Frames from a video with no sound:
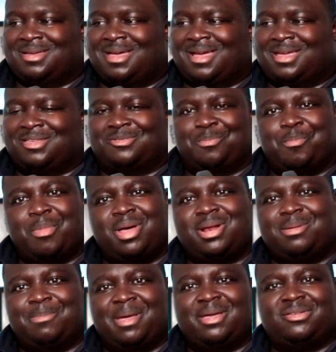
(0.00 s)
I guess,
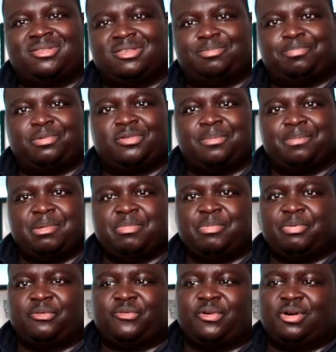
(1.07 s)
muddy bass as some people
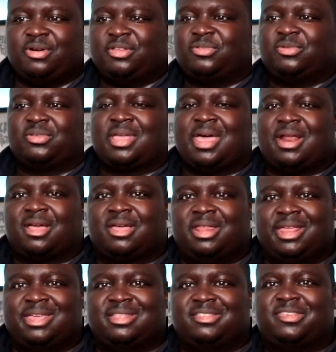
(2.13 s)
prefer. This was kind of
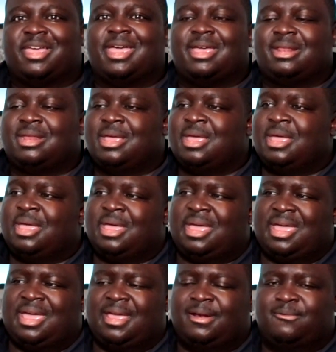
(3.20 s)
clean, tight,
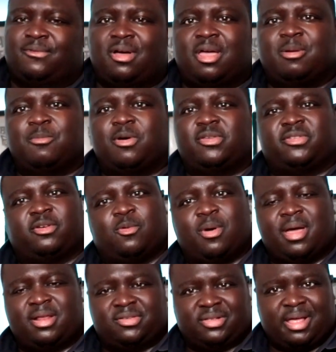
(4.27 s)
and the volume wasn't
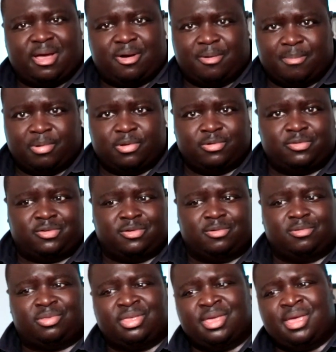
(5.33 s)
quite as loud on
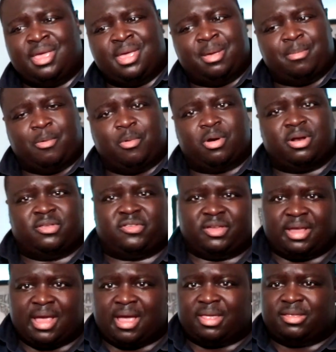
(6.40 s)
Bluetooth. But we're gonna
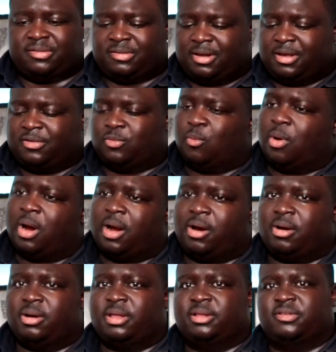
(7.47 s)
see how this does
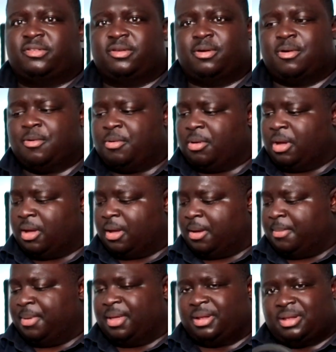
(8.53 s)
wired, and so,
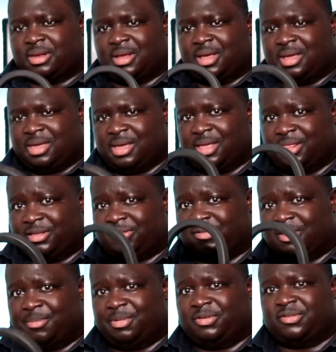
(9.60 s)
yeah, this
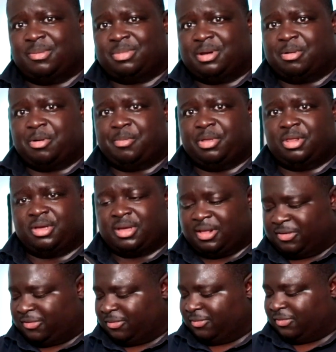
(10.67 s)
is gonna be something I'm gonna be
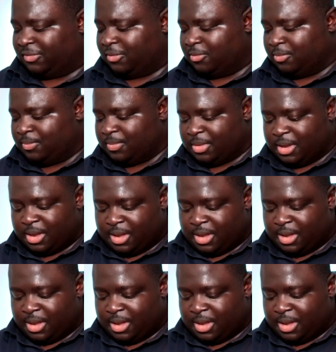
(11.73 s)
looking into soon.